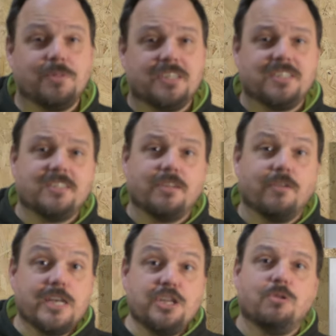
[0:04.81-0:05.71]
This is the
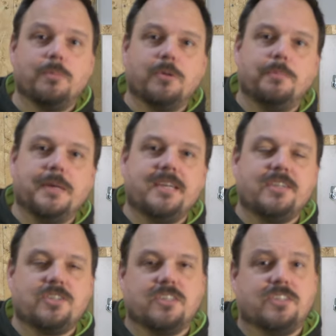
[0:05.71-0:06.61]
renewable
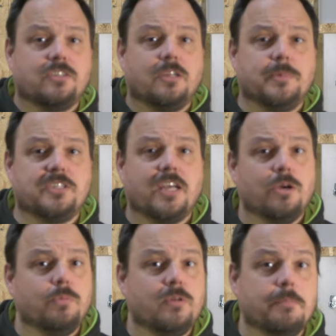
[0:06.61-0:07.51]
bay. So this is going to be set
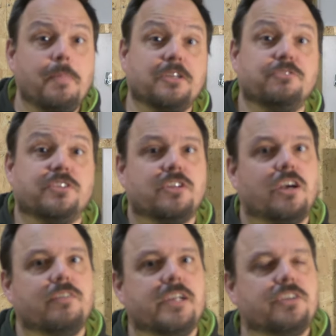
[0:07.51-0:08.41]
up with battery
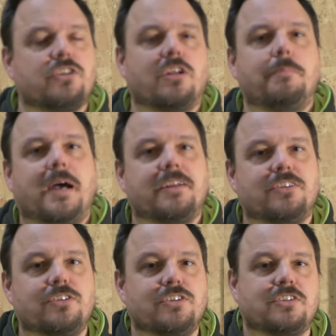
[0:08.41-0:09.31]
storage, solar
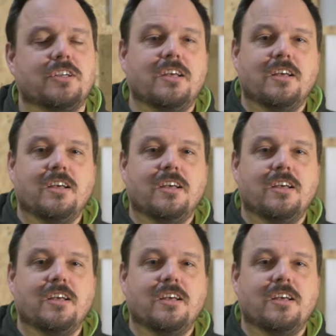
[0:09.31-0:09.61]
panels.